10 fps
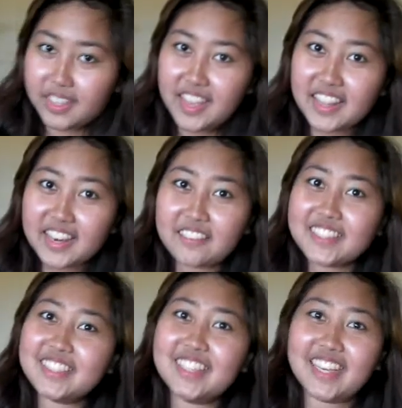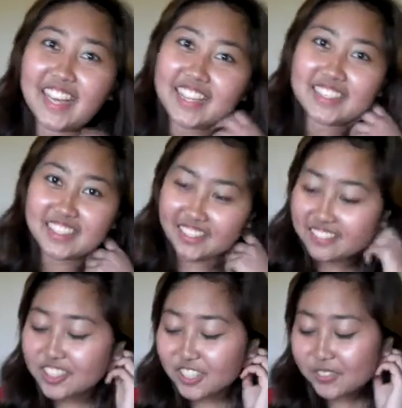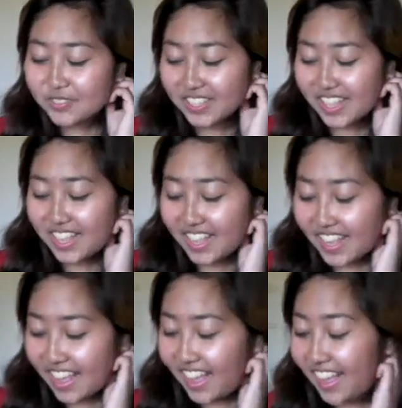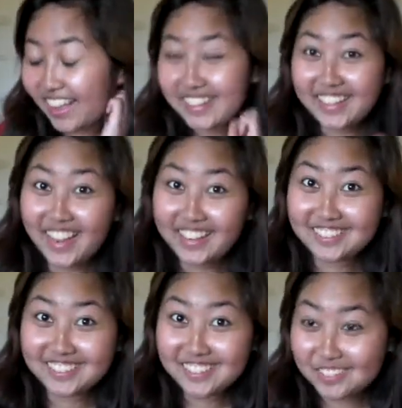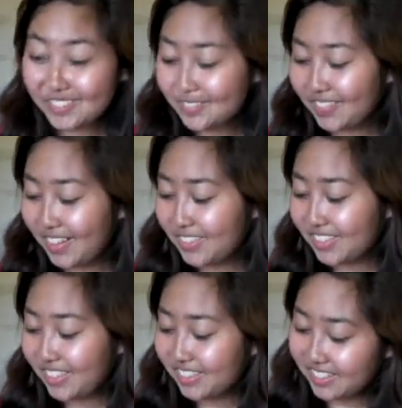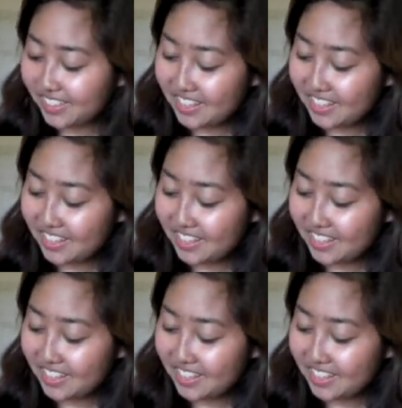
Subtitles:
And then I went to the ASDF shop and I got tops from them as well.